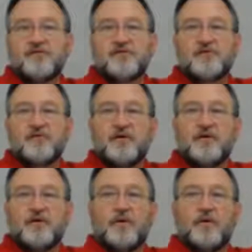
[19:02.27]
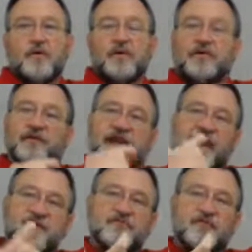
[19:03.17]
So
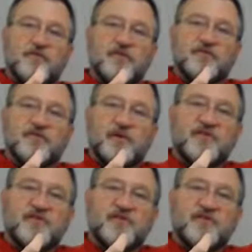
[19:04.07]
the answer to the question,